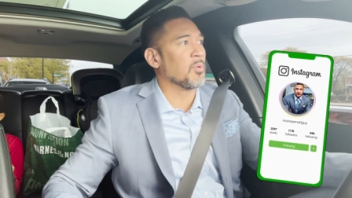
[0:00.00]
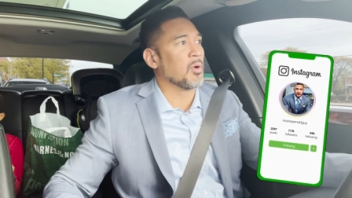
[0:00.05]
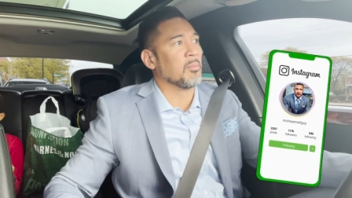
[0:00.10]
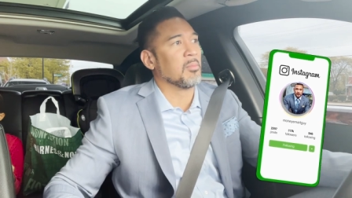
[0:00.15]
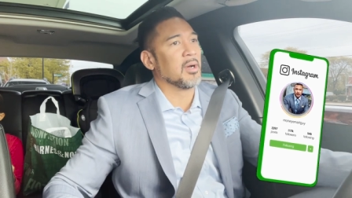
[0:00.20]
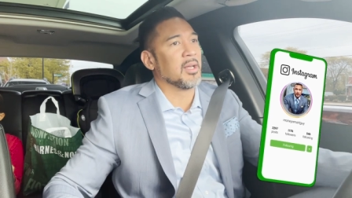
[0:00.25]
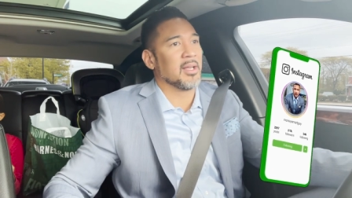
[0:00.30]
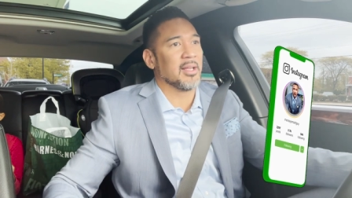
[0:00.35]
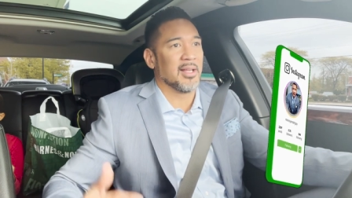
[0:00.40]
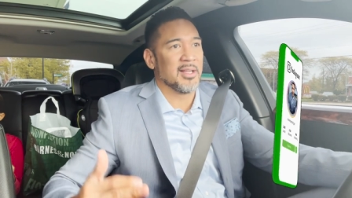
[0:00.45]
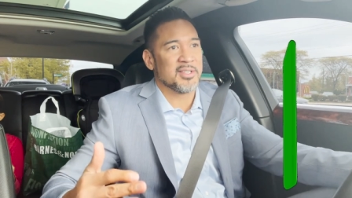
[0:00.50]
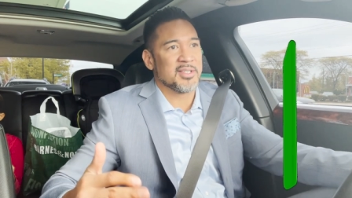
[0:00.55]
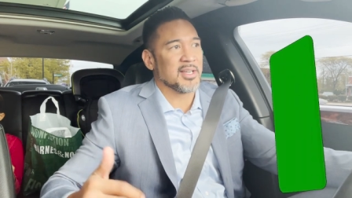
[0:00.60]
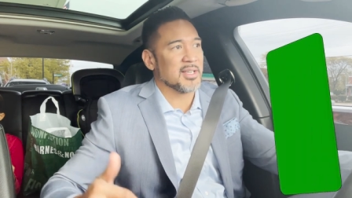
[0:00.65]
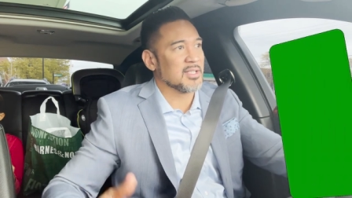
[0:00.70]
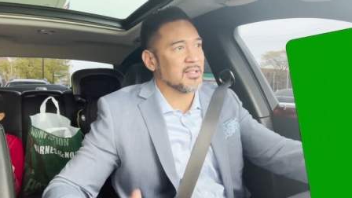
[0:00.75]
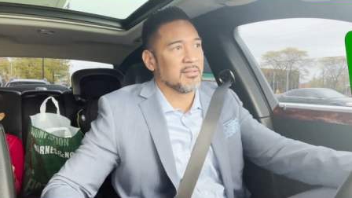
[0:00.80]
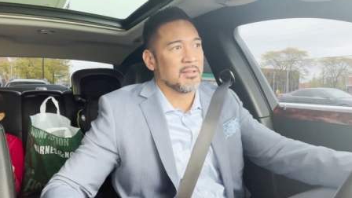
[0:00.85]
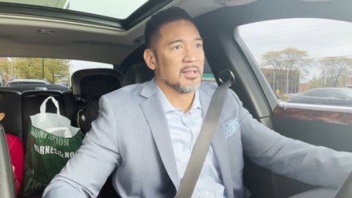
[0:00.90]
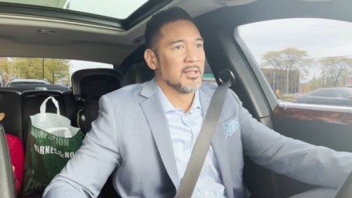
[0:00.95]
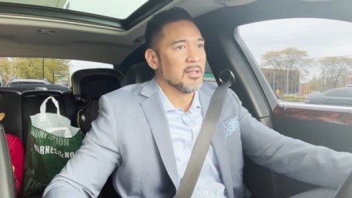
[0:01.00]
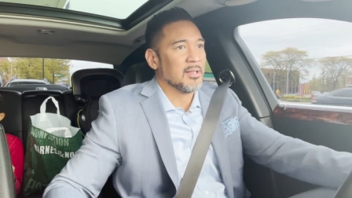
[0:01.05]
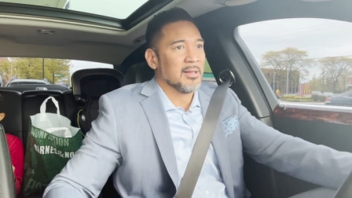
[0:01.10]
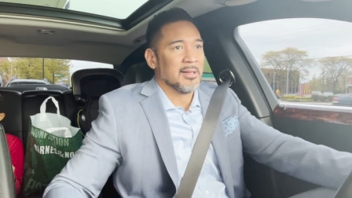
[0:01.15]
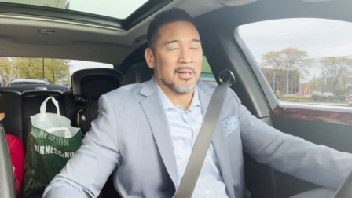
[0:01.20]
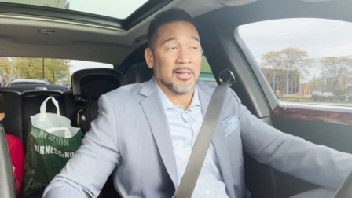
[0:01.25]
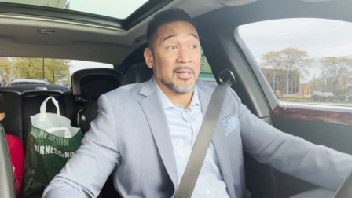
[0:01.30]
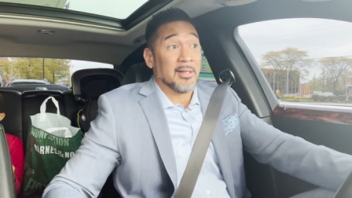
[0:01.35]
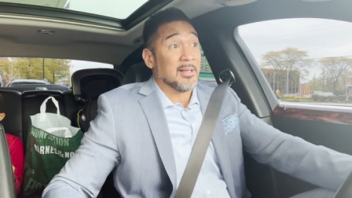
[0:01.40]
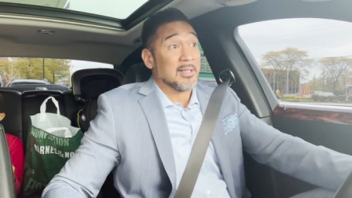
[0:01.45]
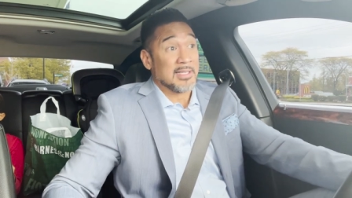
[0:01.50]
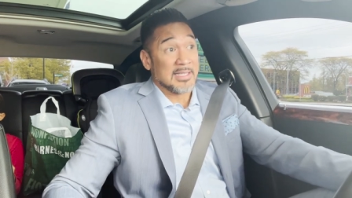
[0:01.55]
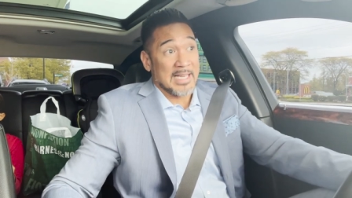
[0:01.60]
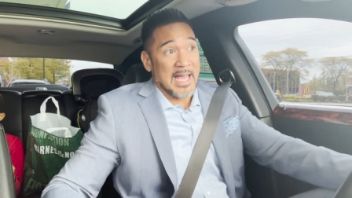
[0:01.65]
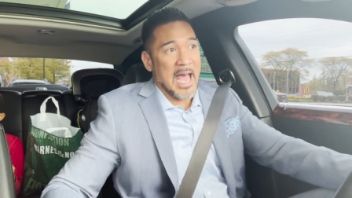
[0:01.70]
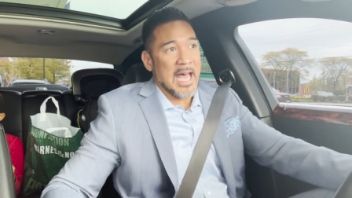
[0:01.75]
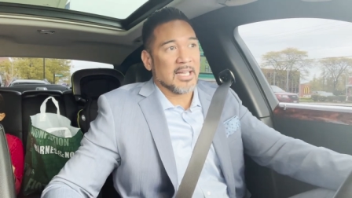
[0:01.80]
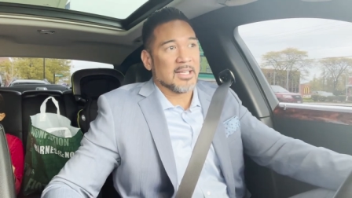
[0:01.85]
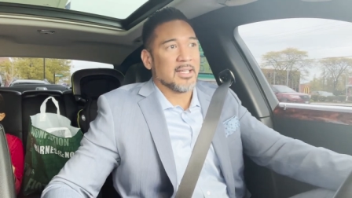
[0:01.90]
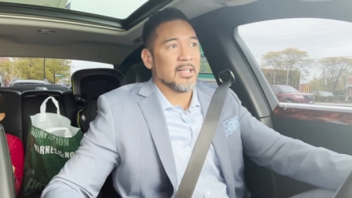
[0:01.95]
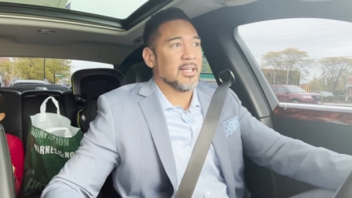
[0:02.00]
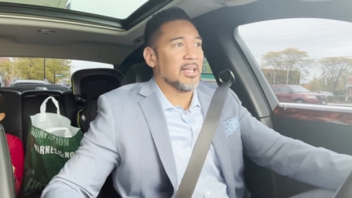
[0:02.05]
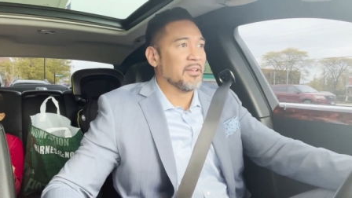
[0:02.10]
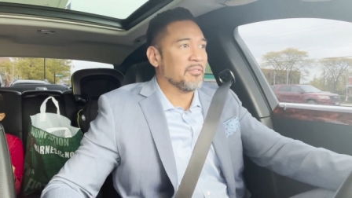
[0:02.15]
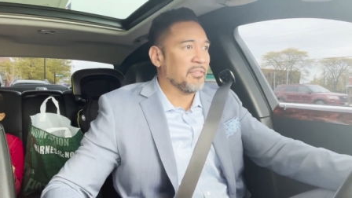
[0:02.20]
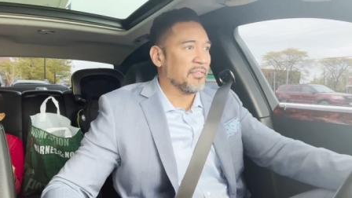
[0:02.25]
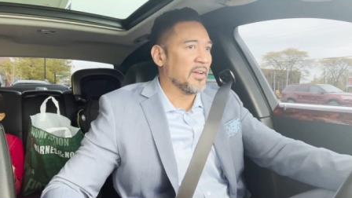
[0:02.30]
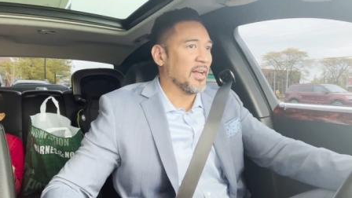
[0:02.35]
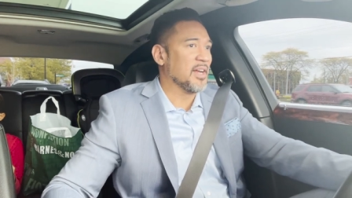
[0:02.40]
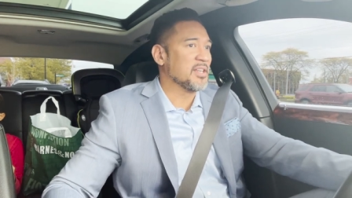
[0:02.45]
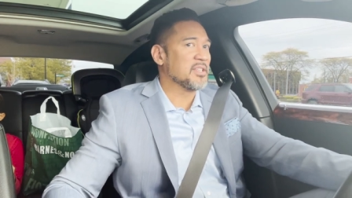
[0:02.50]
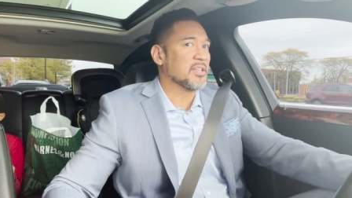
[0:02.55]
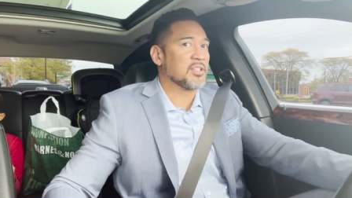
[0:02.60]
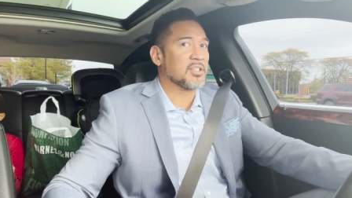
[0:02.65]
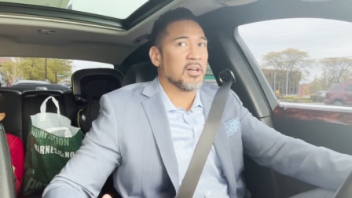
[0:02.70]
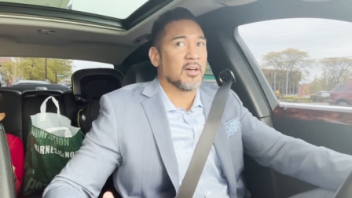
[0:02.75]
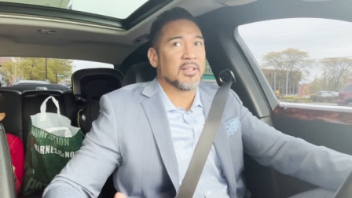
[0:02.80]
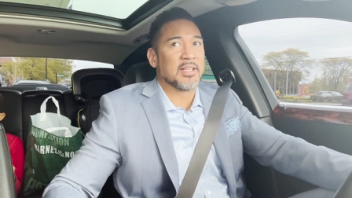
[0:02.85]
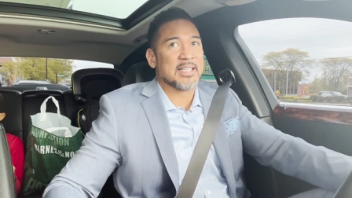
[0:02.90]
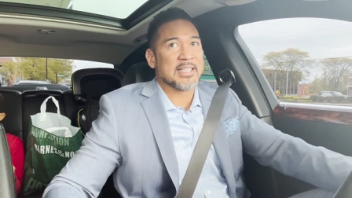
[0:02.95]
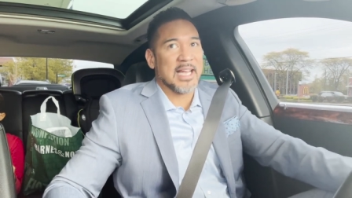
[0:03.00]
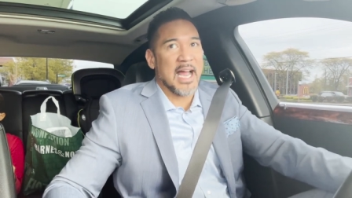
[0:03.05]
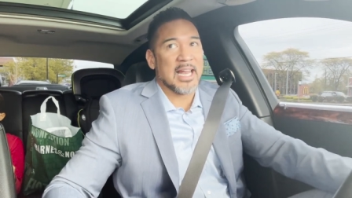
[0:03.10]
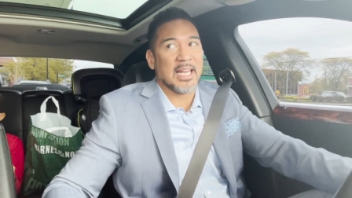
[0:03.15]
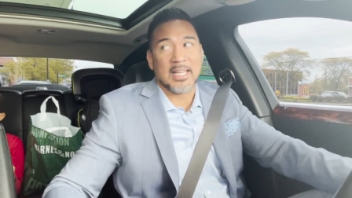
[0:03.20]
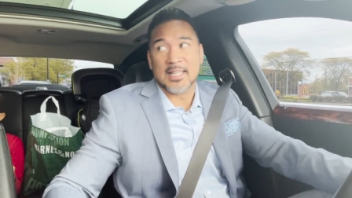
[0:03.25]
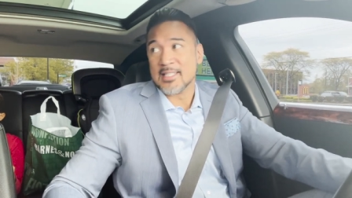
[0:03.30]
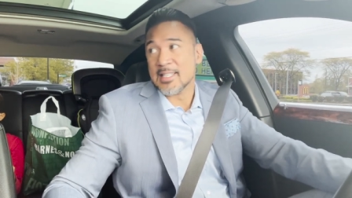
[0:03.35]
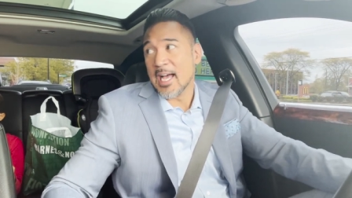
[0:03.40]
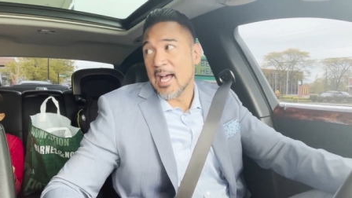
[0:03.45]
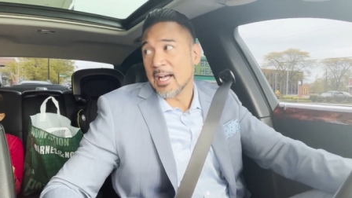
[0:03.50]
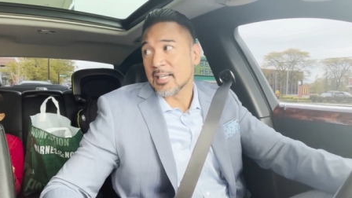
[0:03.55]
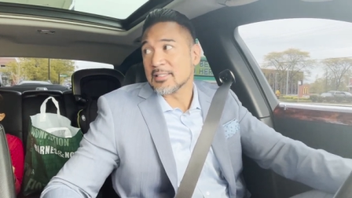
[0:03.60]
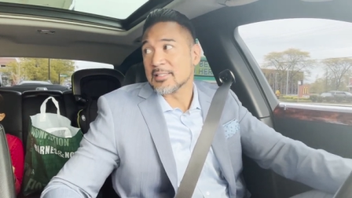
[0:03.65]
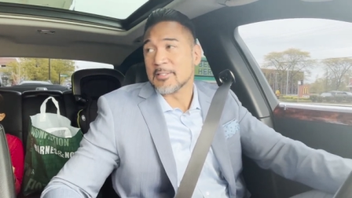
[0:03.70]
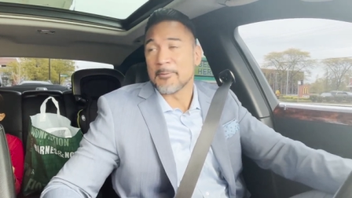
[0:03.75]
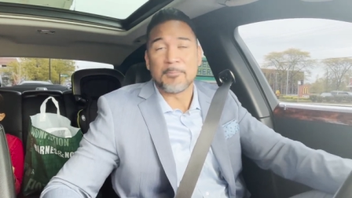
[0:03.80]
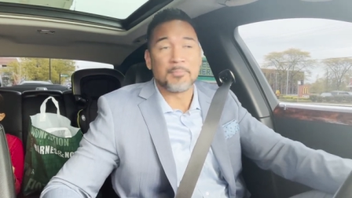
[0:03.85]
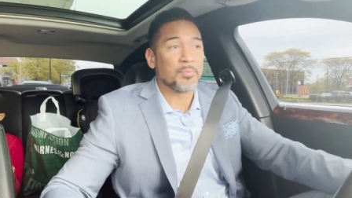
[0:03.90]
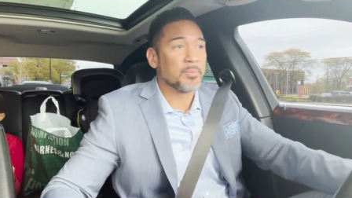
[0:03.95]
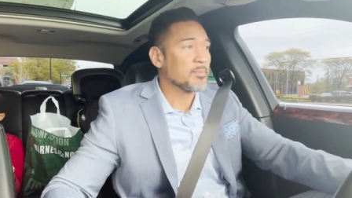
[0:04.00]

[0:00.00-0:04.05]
more money. It's just, sadly, inflation is called a silent tax.